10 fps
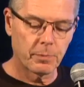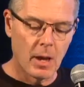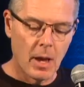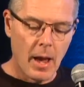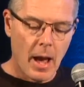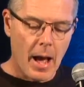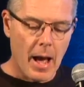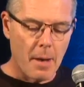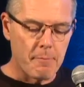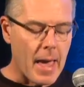
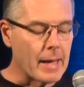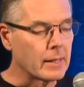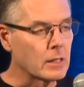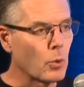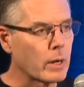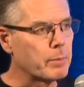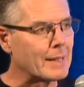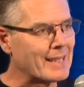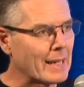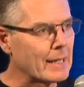Okay. And this one
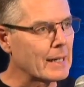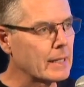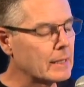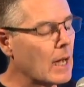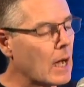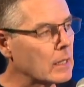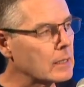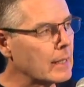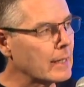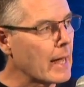particularly targets
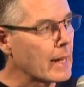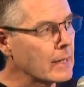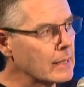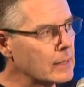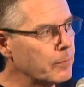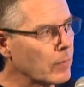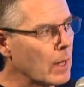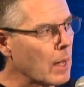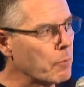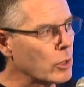the lungs,
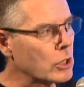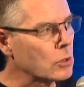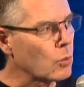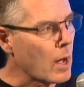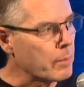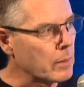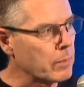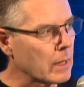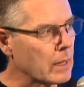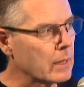which is why
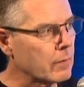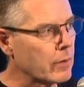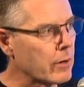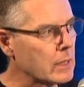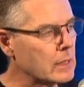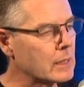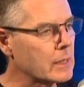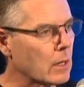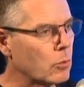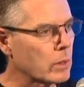people are getting very
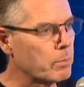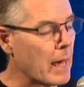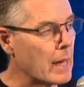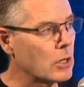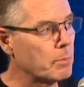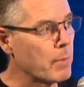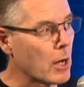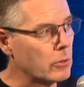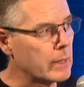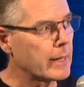sick with bad
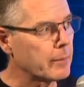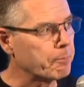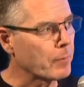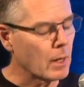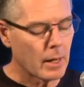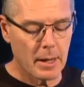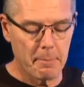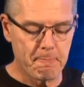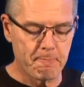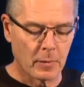pneumonia.
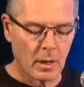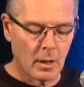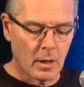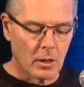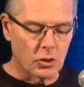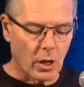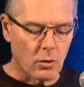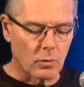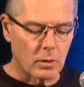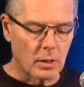So
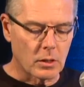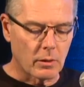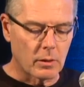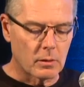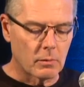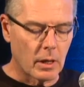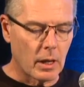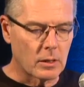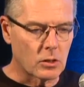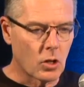
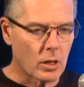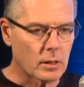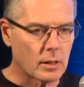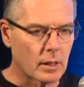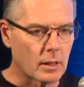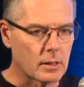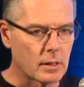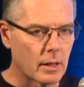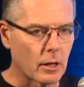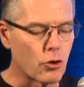it's not that
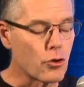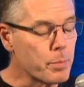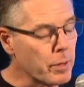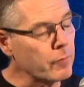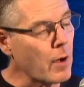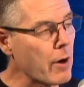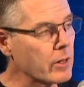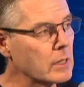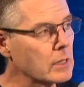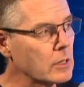the group of
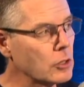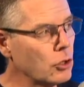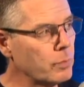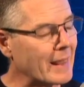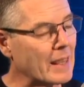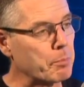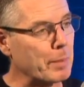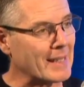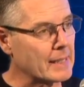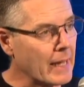viruses is new, but the
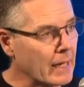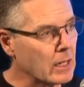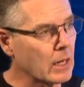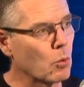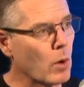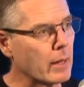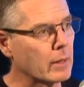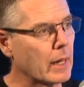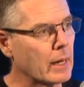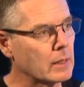particular
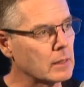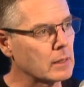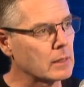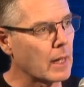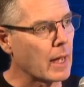one that has